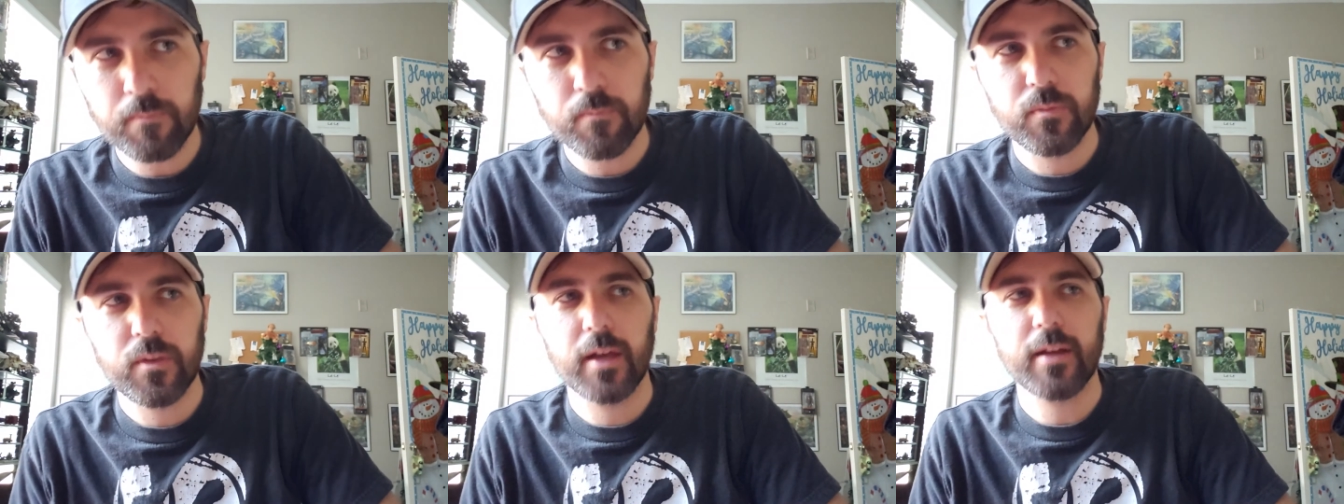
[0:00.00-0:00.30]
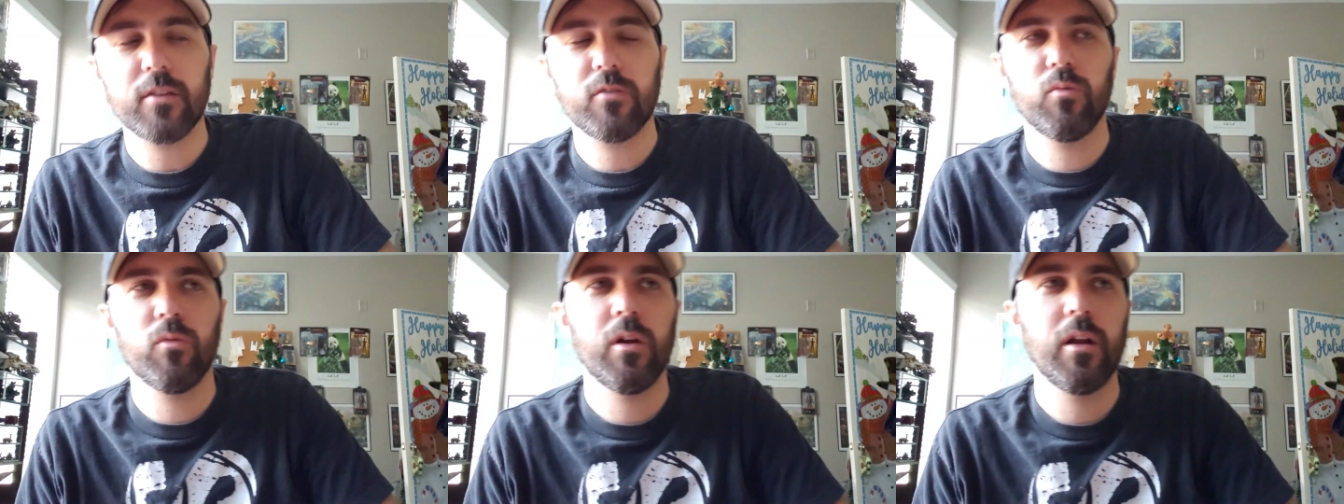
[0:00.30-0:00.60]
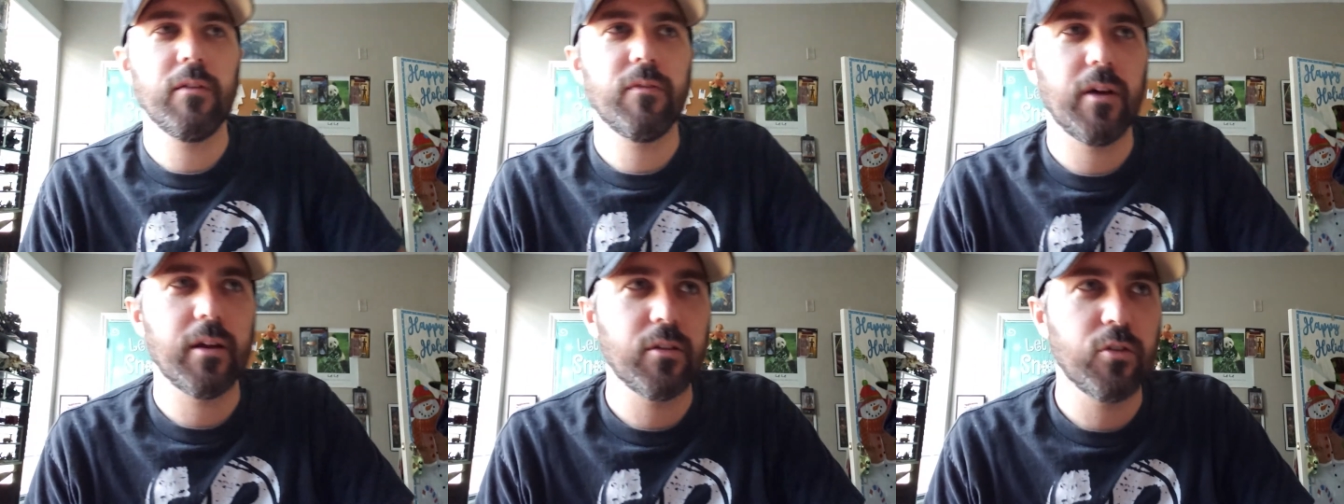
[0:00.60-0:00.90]
Next one,
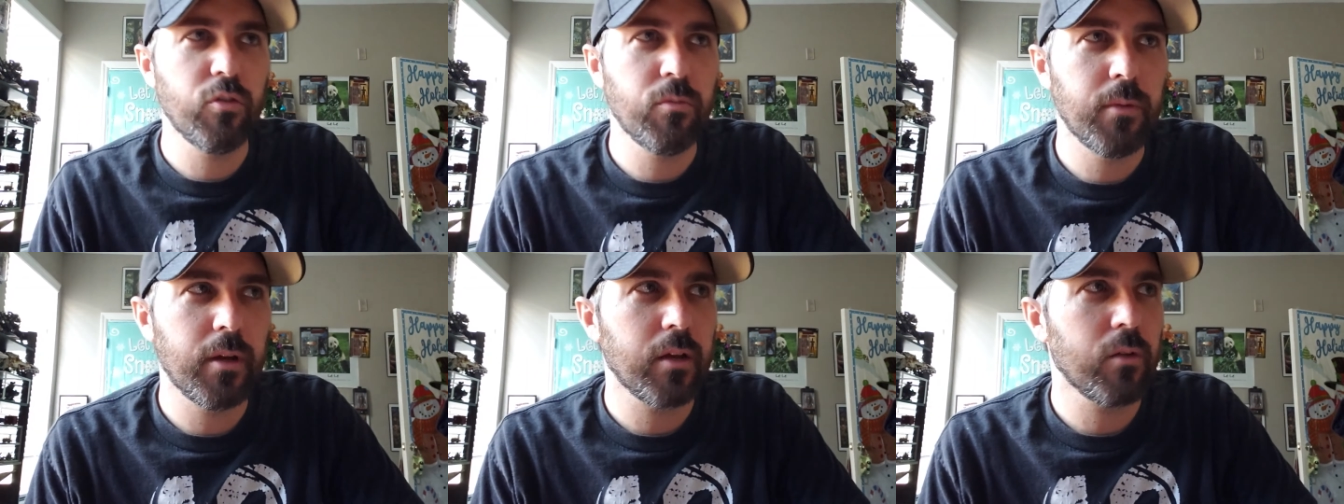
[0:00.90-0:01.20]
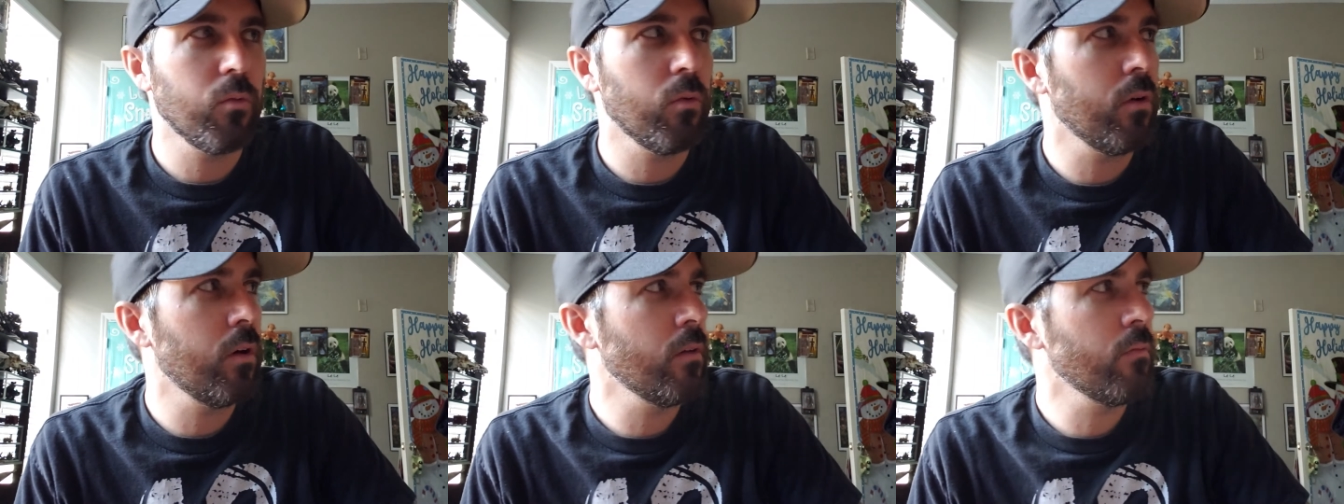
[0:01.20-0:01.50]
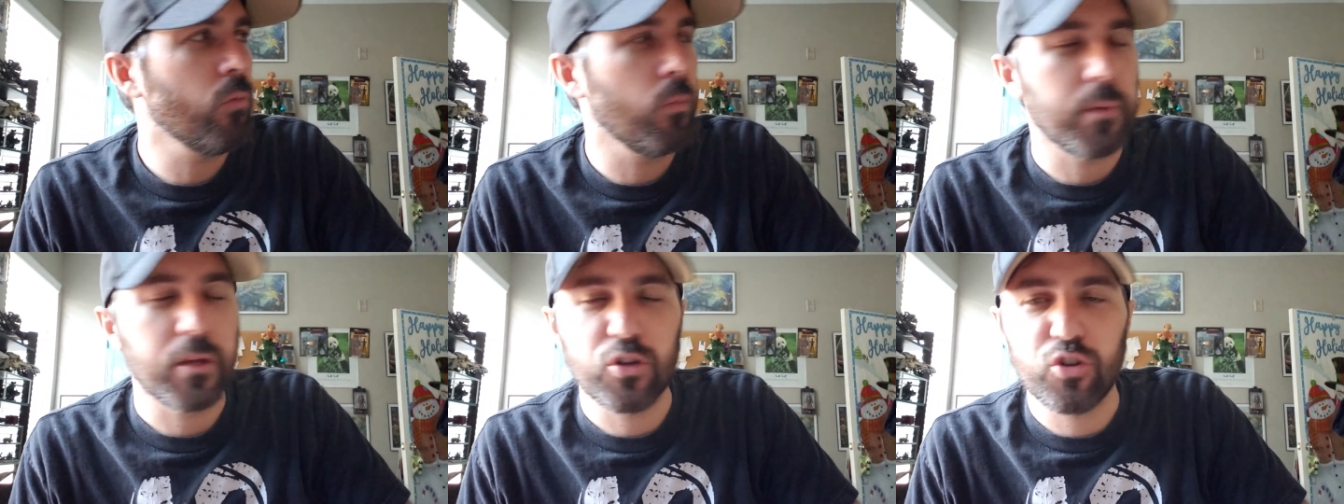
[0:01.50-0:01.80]
if I do make one,
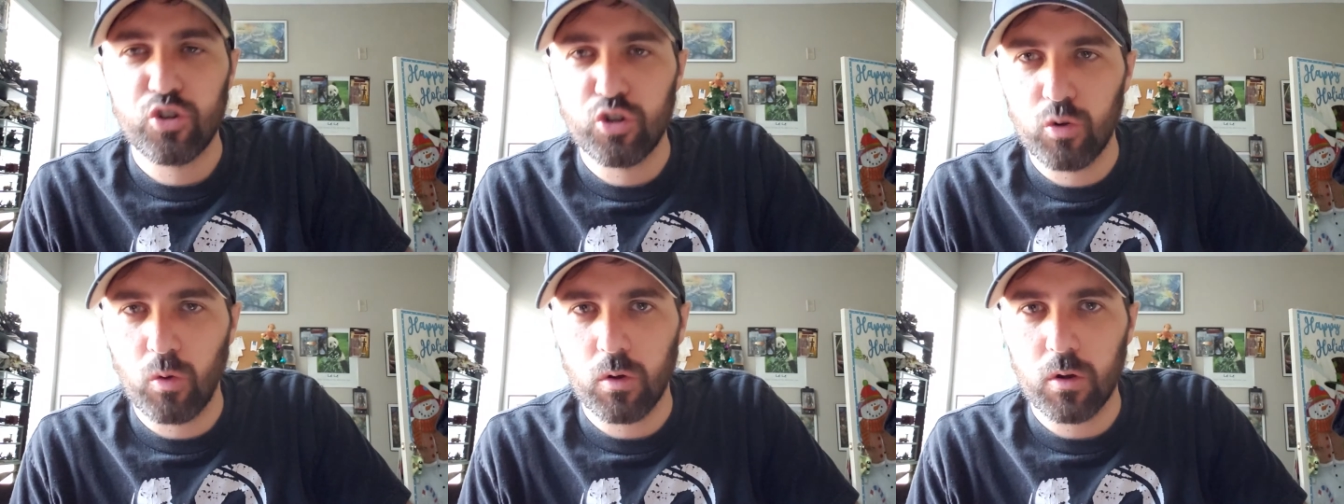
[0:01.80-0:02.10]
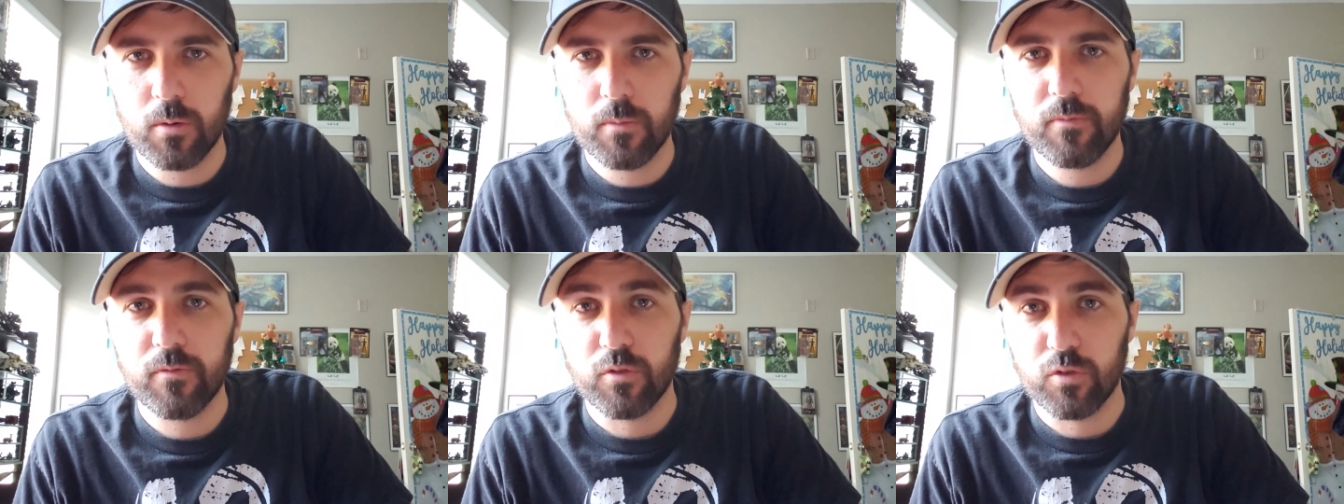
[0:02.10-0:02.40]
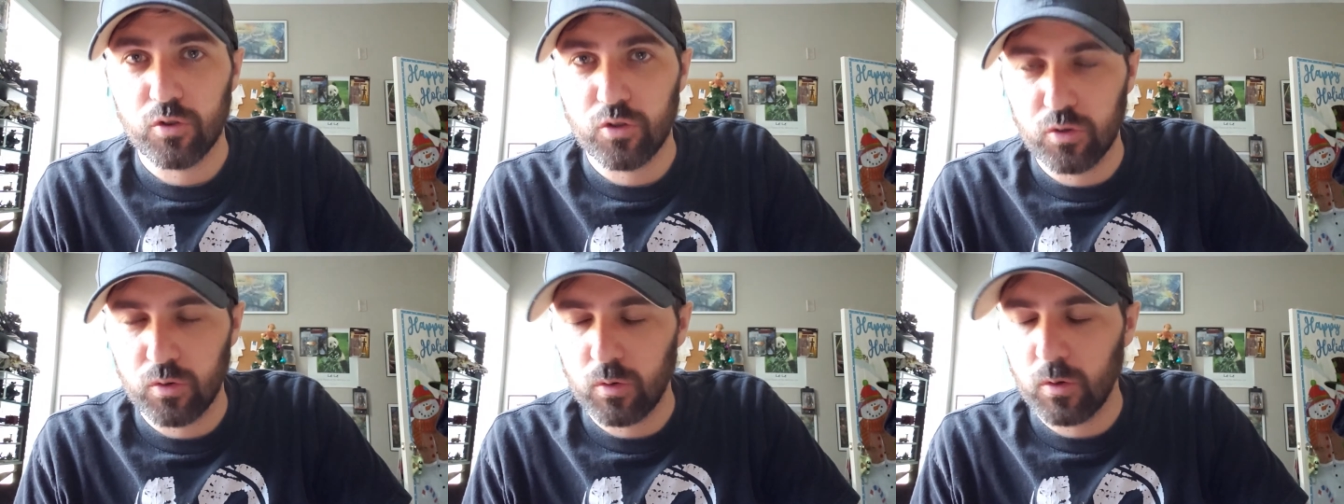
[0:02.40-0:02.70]
will be shorter
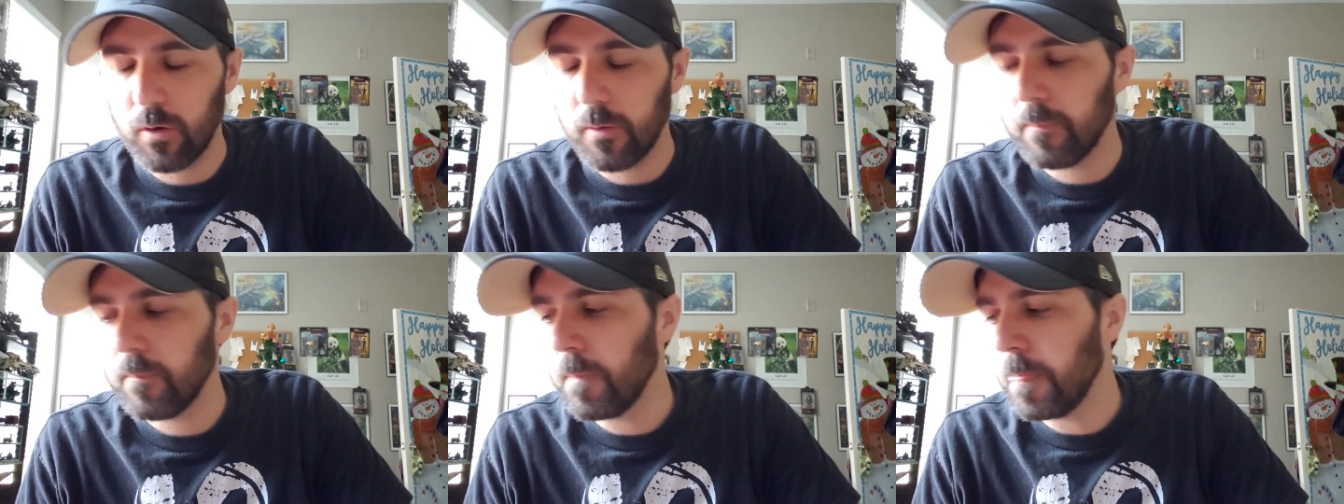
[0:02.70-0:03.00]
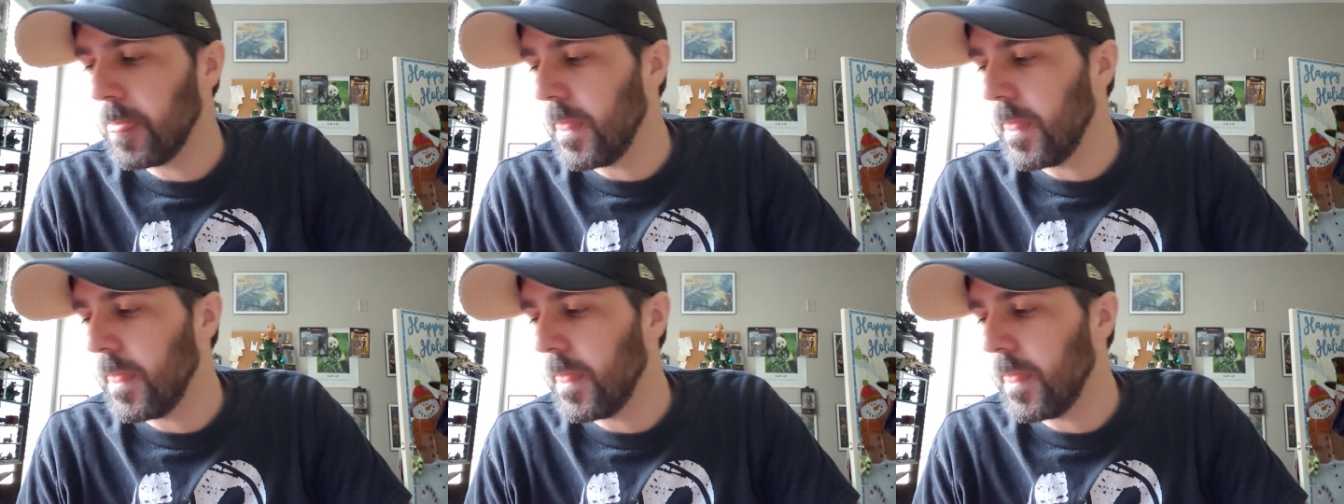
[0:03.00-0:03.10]
for sure.